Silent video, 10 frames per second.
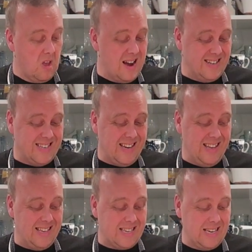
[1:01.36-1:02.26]
I'd say
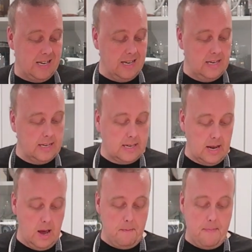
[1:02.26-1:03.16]
this is
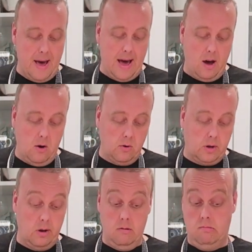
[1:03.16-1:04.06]
about,